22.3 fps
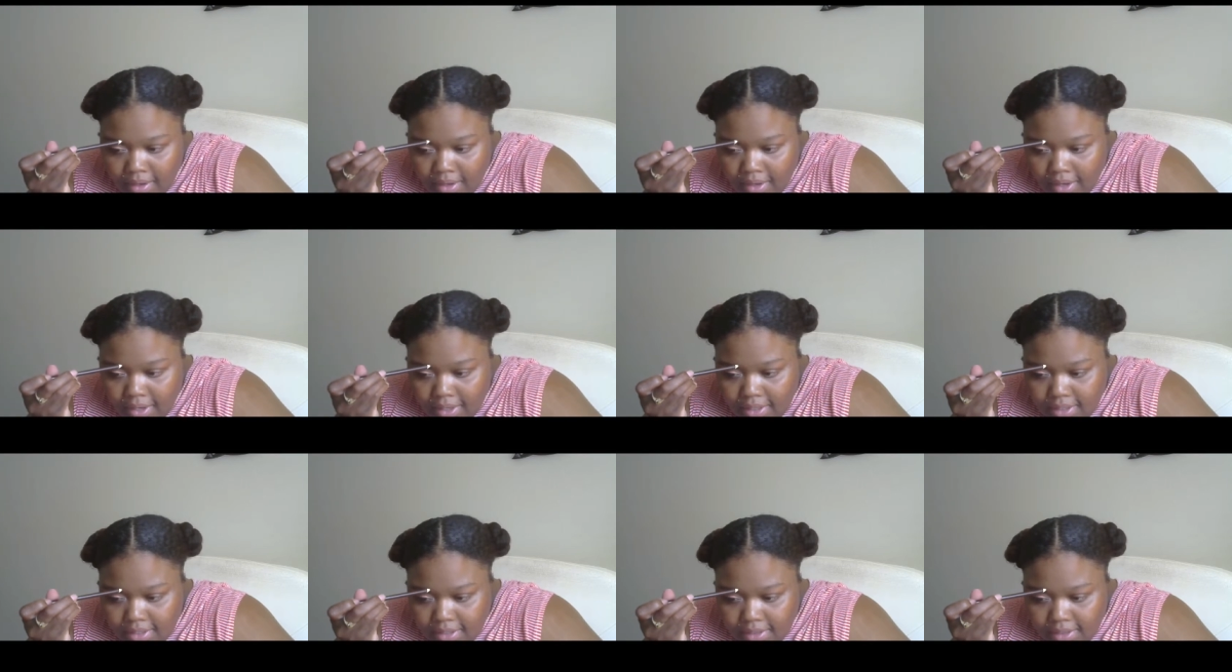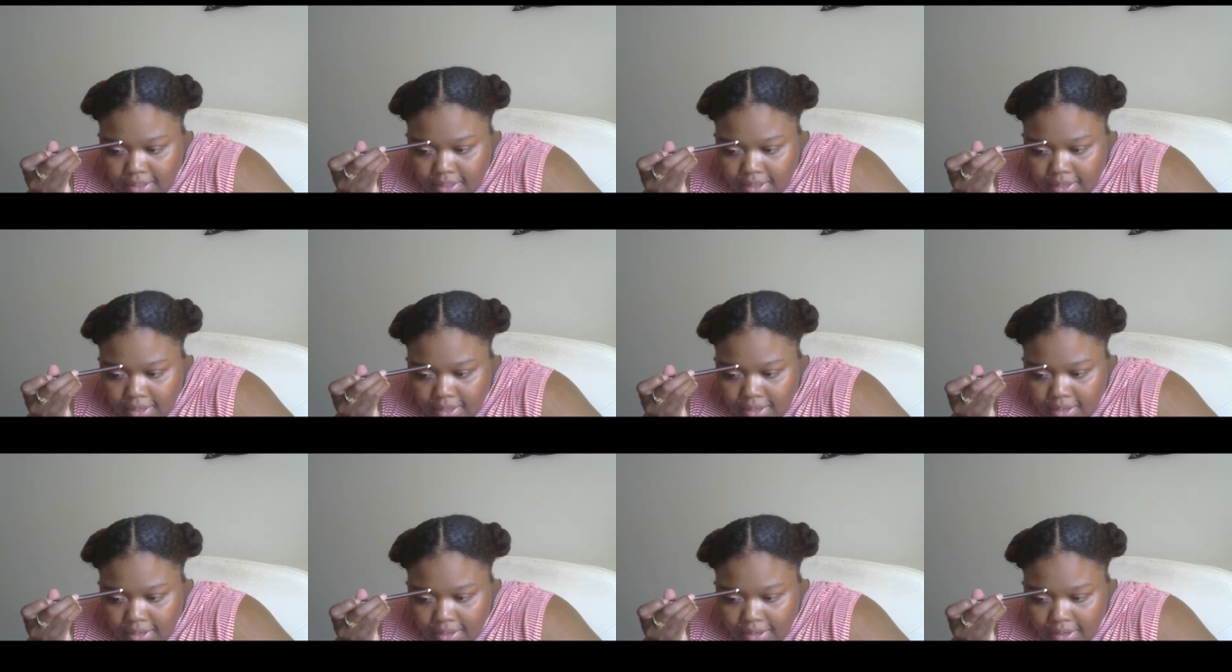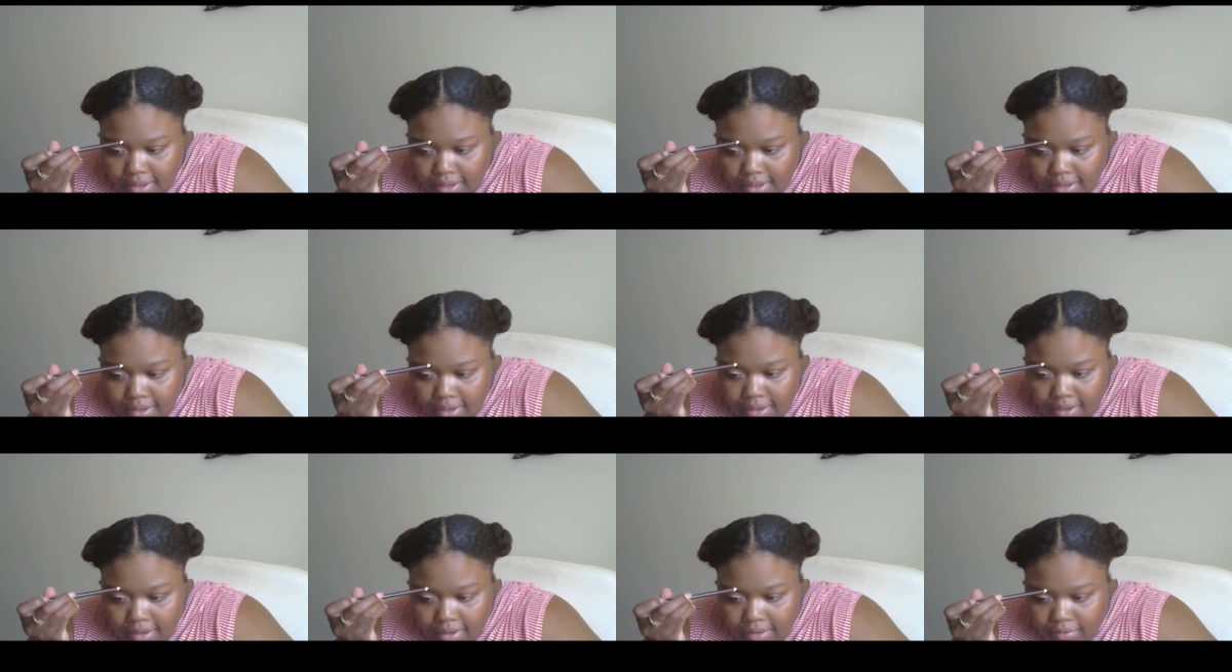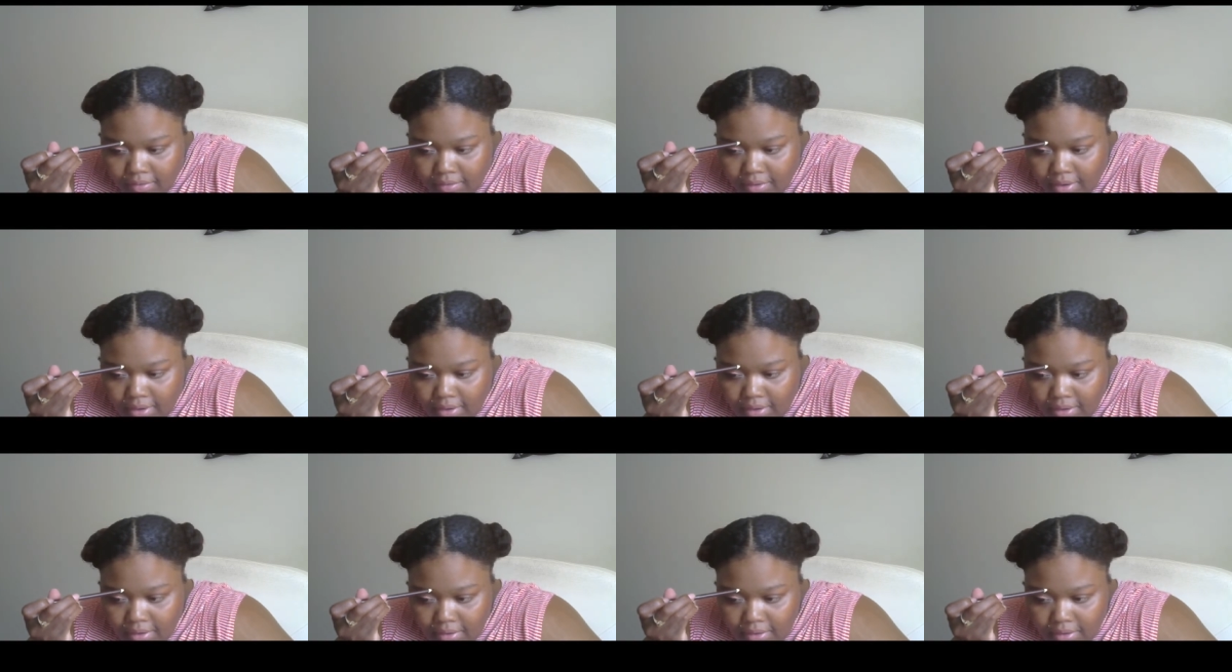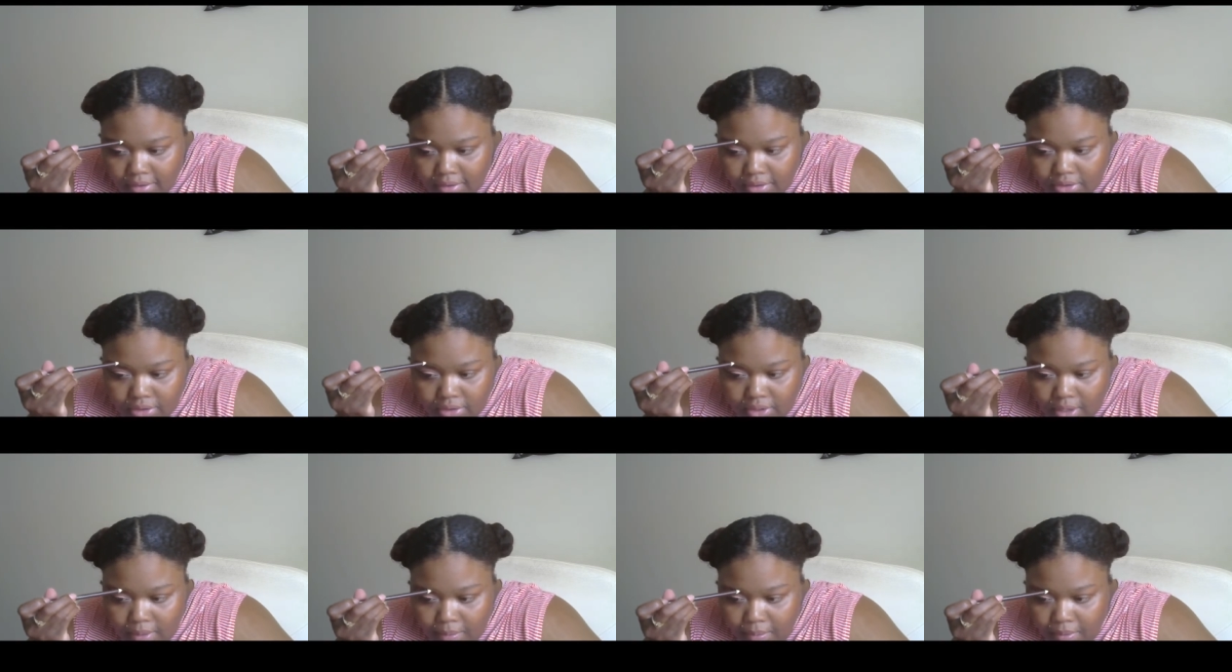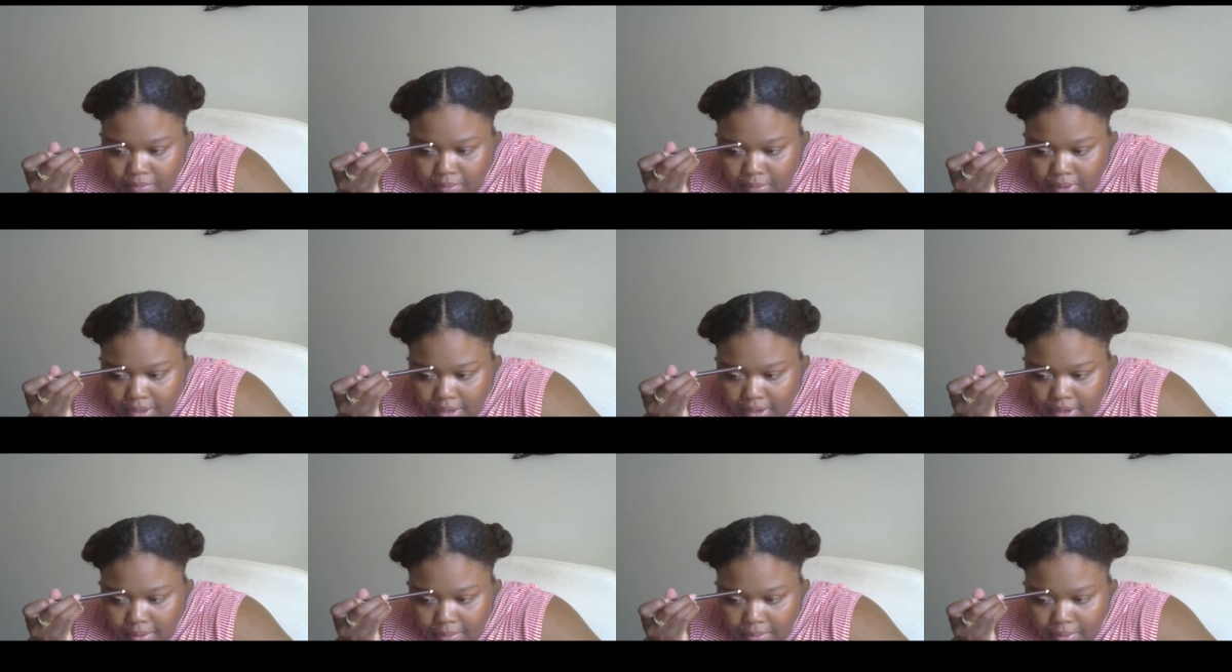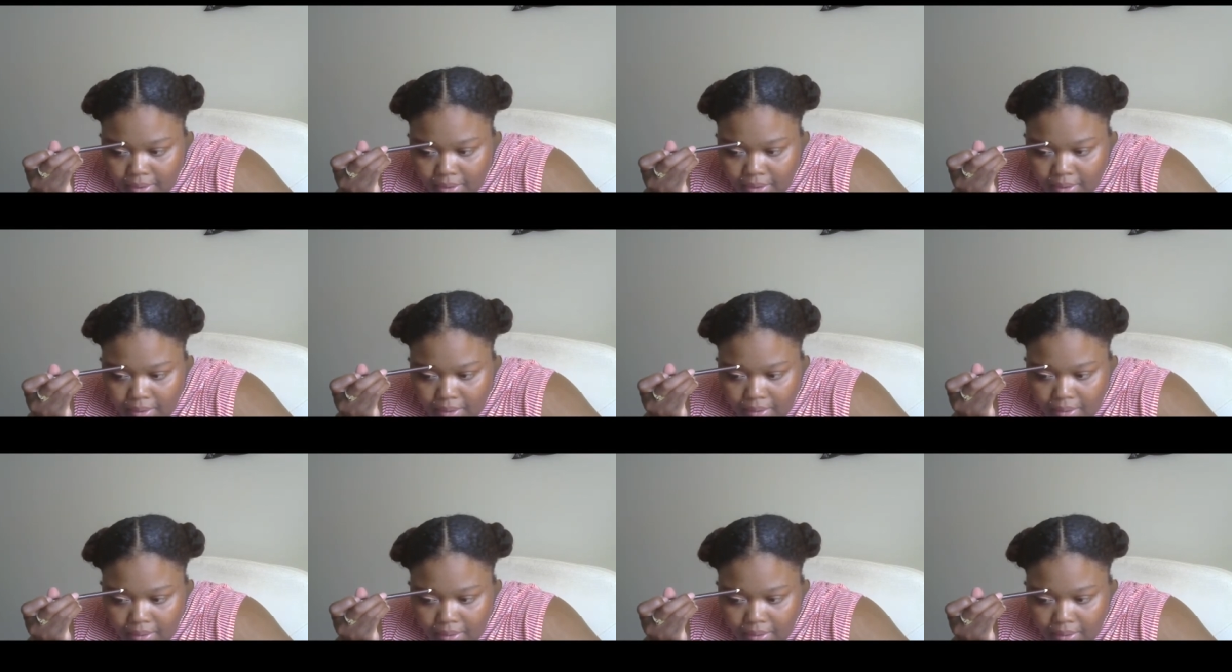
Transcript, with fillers: I just take it and I follow the shape of my eyebrow,